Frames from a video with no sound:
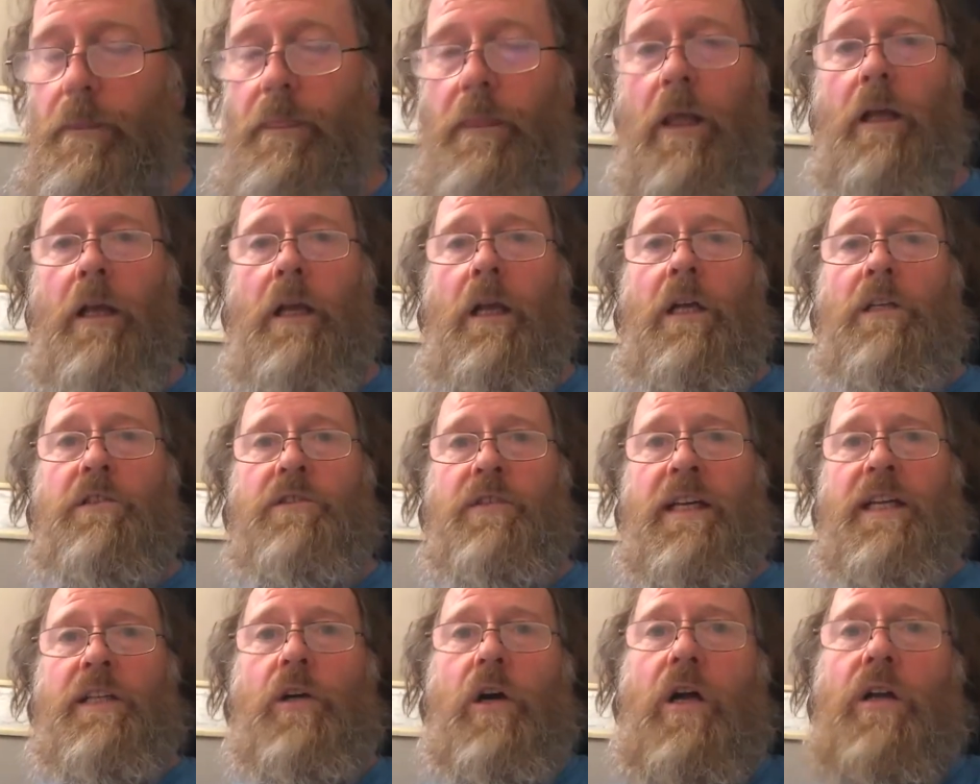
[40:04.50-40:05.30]
you've
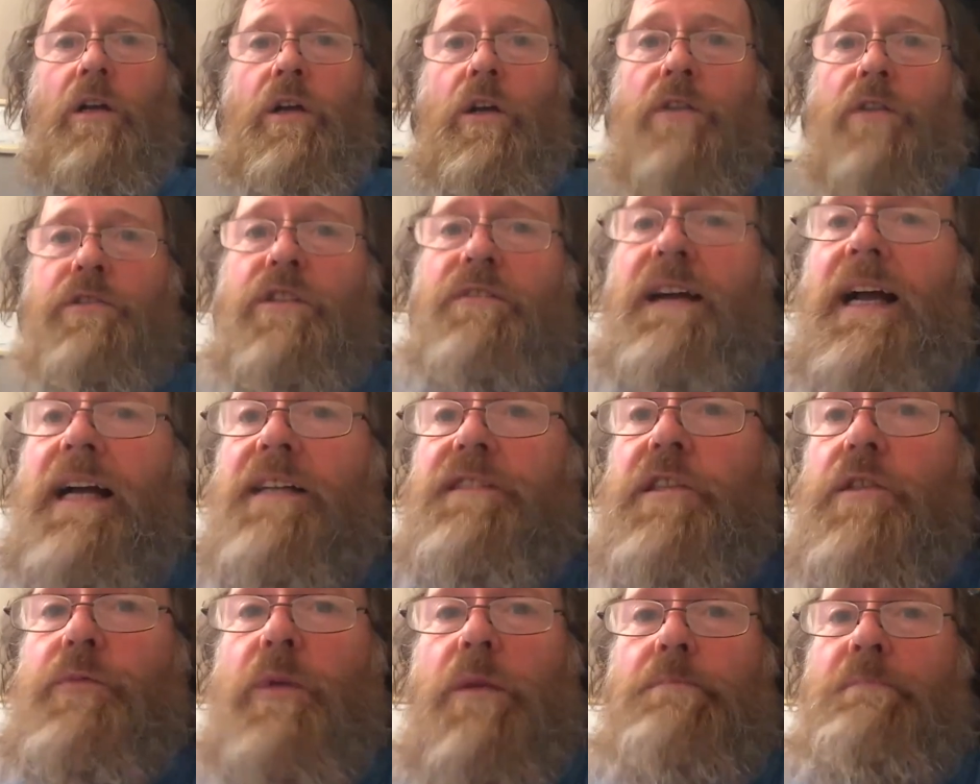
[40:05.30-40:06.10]
got
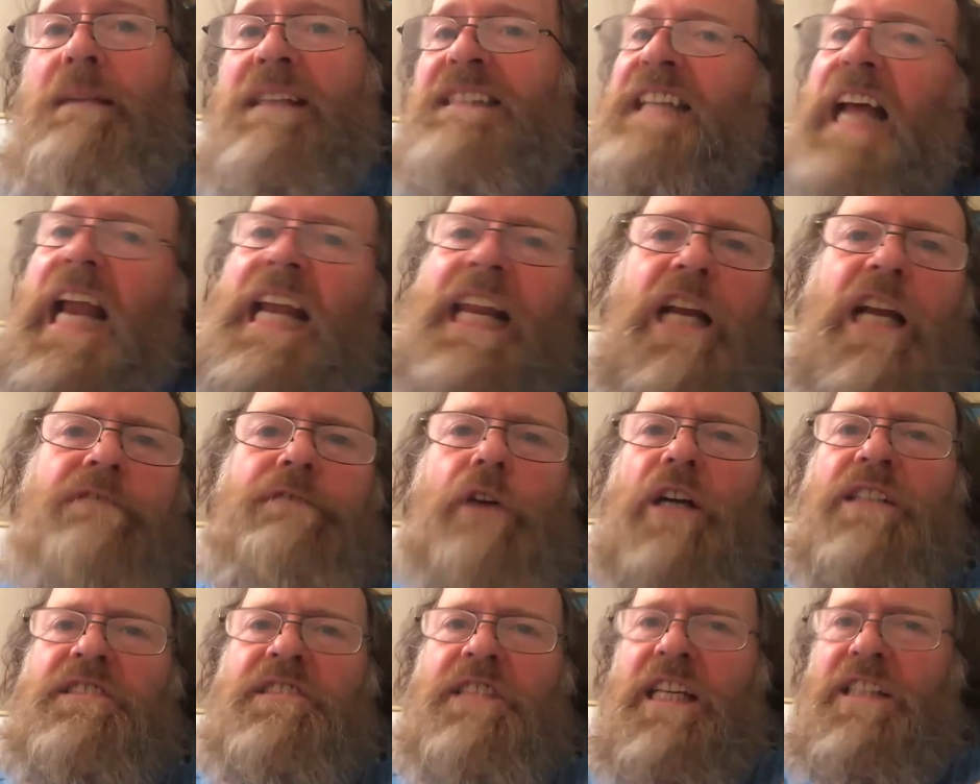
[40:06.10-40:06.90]
actors with metallic
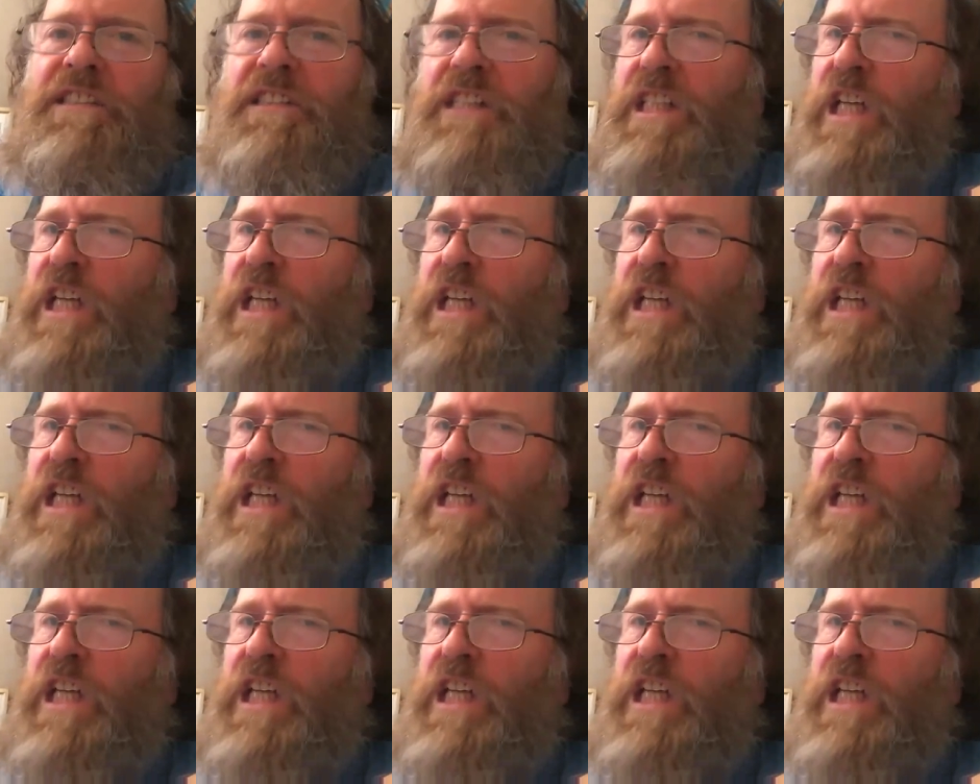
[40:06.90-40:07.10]
voices,